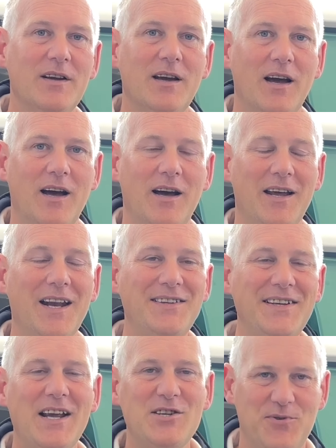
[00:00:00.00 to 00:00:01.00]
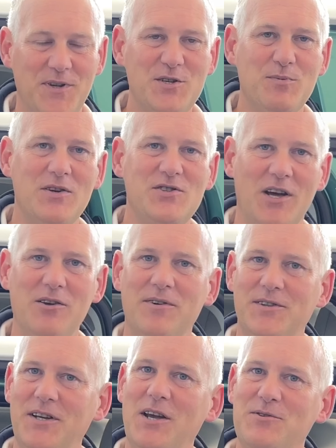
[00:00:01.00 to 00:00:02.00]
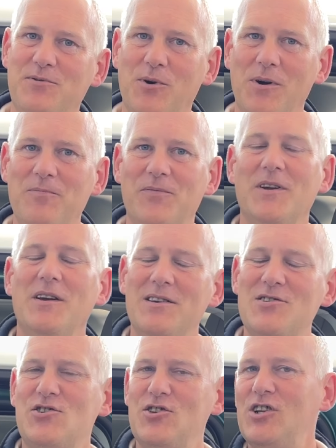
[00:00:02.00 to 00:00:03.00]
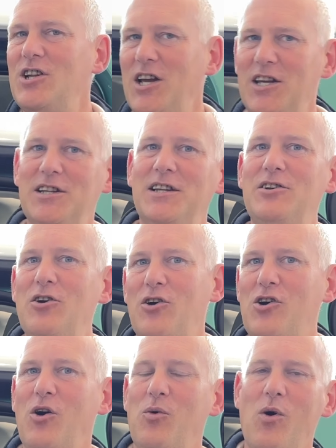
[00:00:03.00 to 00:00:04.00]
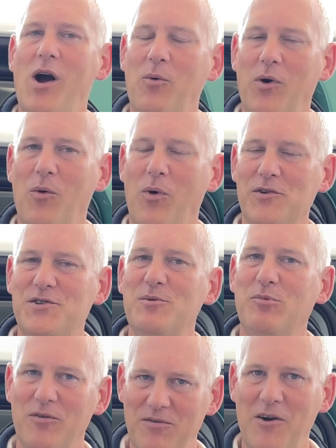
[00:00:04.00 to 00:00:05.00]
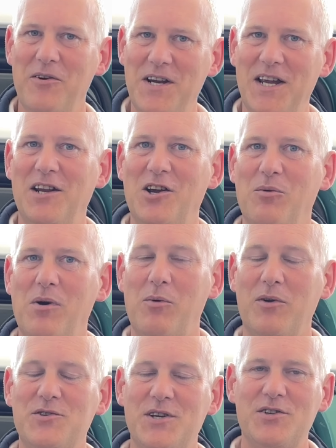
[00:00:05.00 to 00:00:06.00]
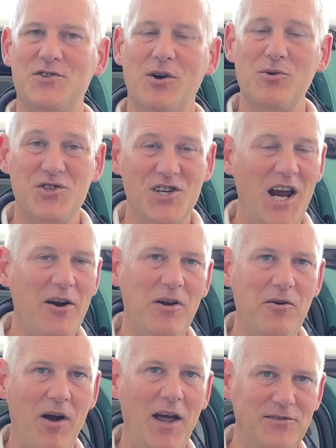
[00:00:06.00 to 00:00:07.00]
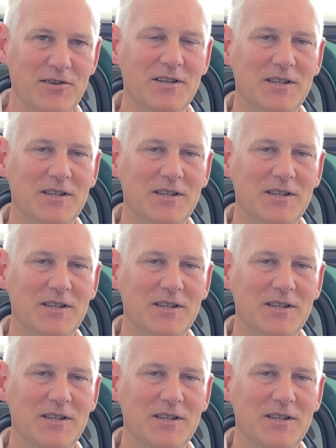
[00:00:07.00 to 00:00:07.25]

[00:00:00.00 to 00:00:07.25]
and I did ask for this myself, I did ask for it. Slightly not got quite what I wanted, but very nearly got what I wanted. So cherry red